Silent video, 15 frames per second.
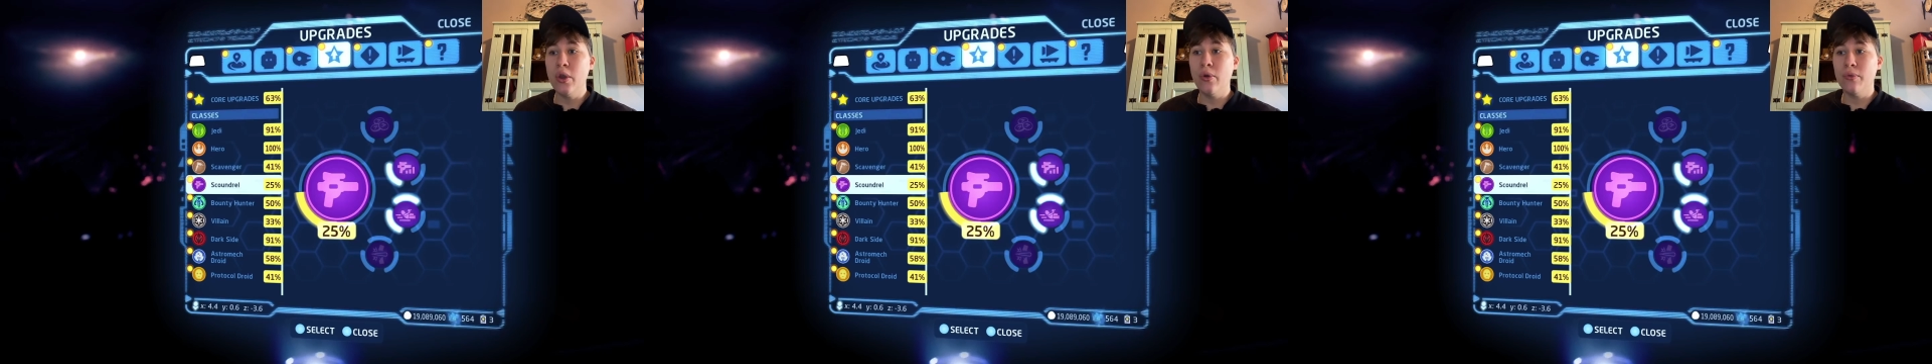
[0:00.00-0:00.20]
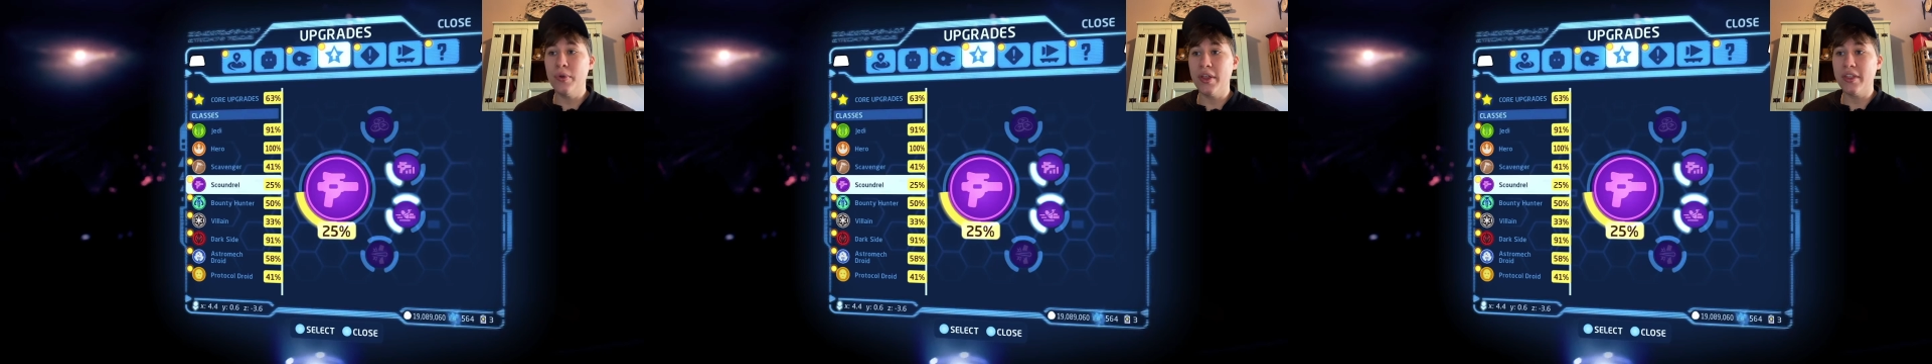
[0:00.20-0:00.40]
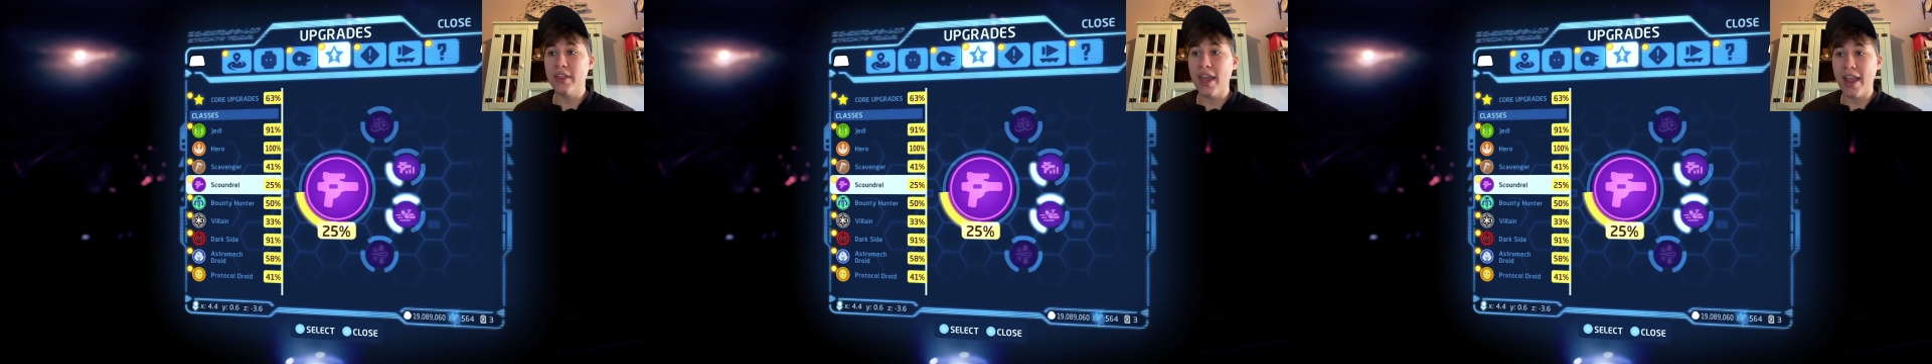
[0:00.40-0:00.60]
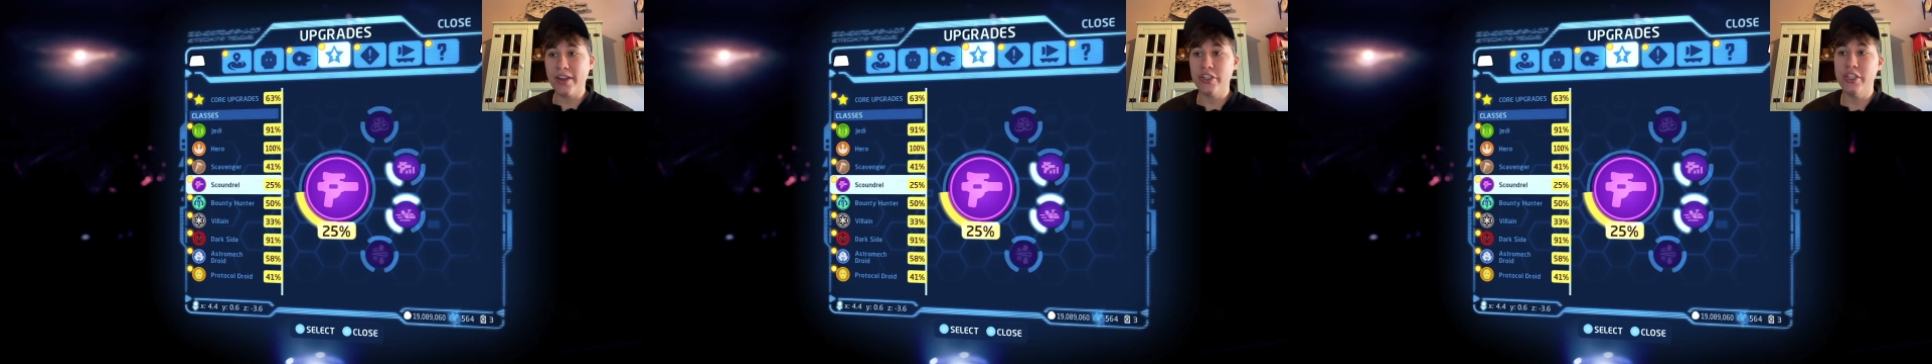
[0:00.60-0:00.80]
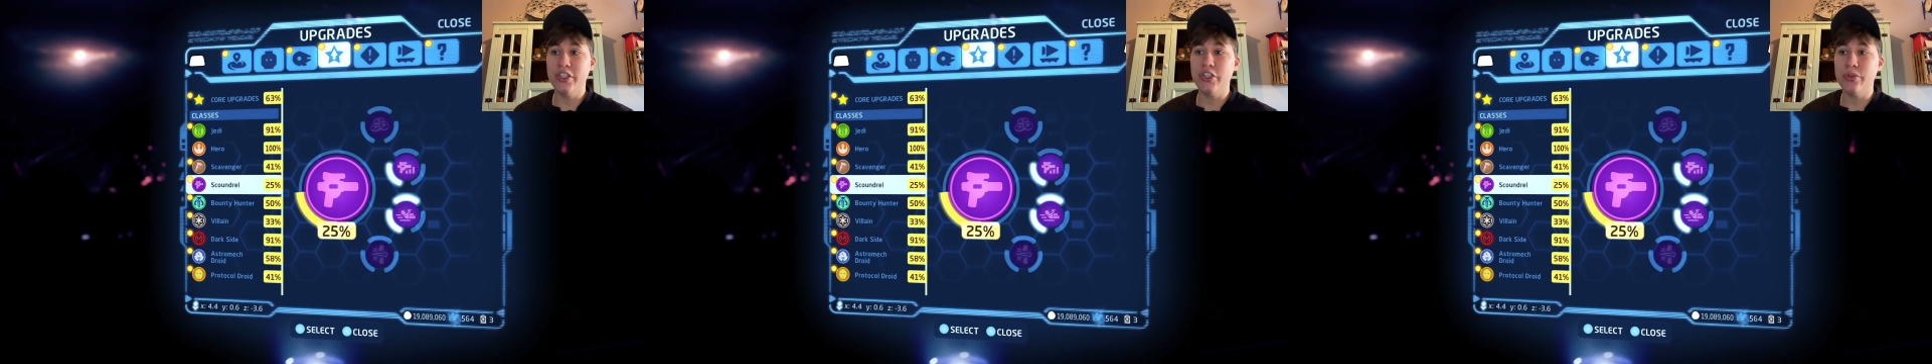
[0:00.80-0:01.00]
with
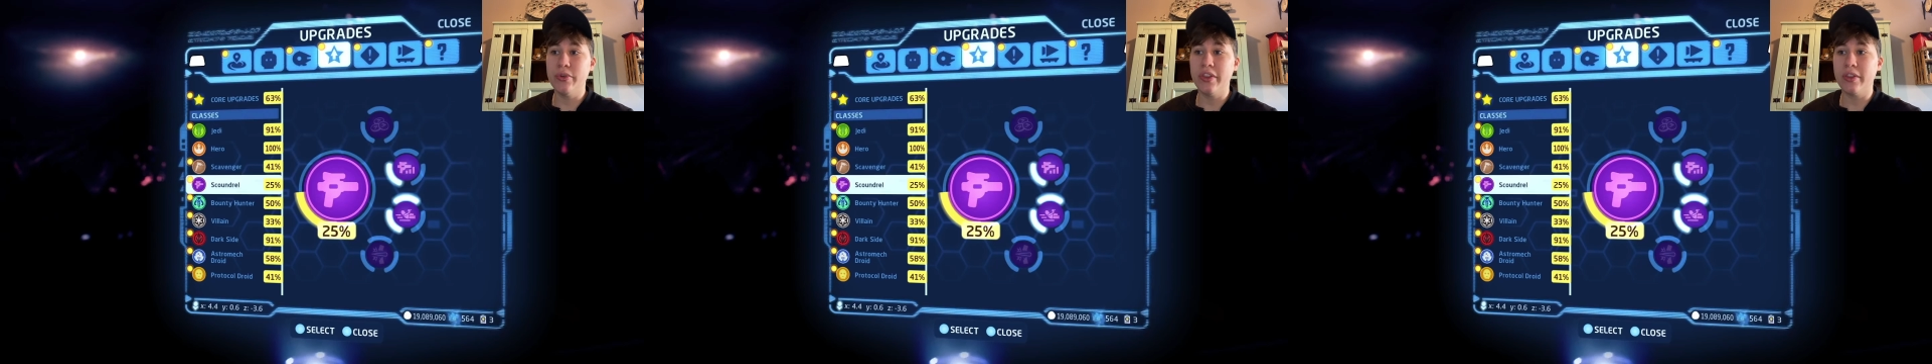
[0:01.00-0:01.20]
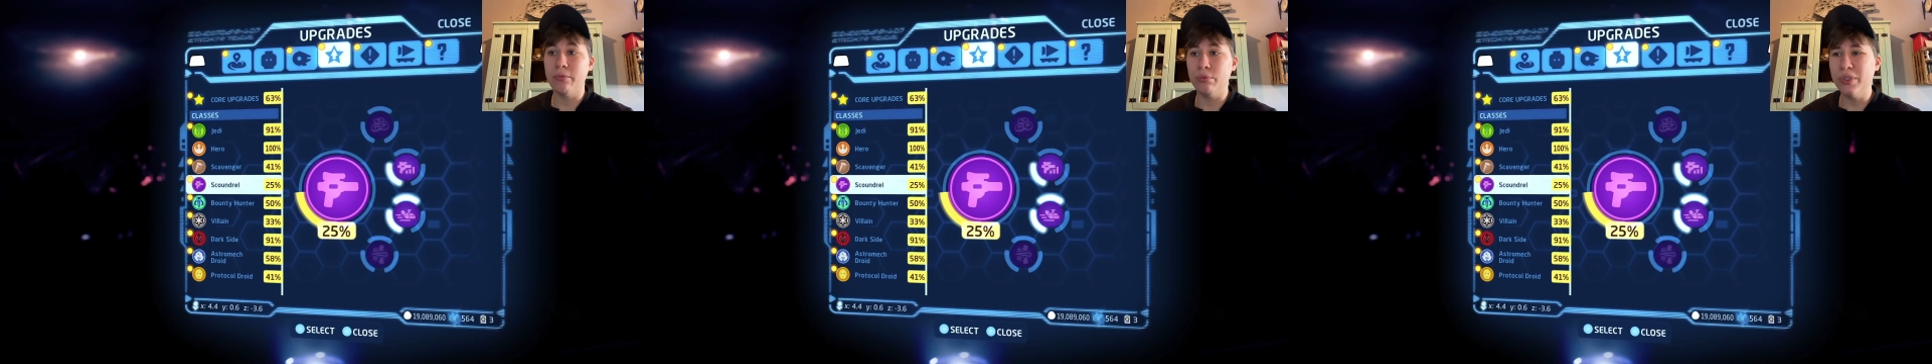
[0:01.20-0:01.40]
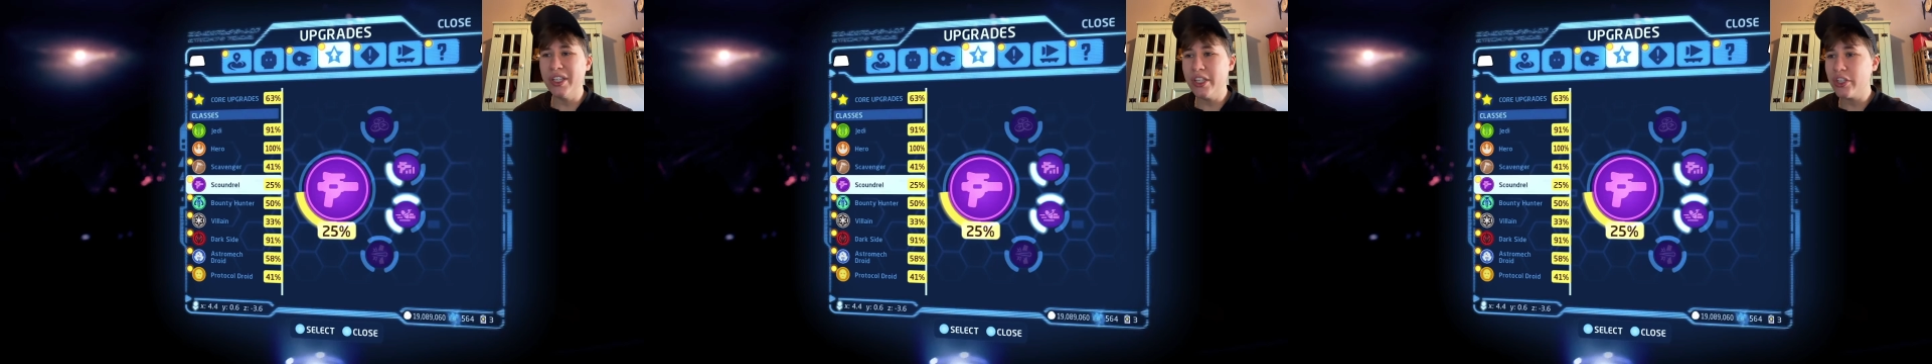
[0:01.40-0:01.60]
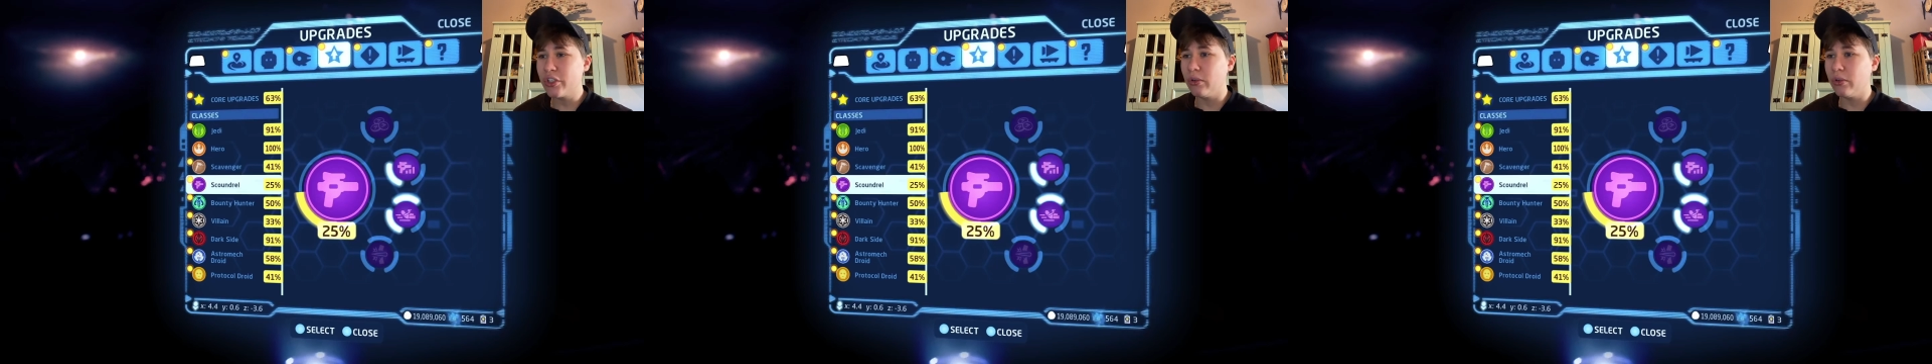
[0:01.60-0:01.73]
actually shooting the bridge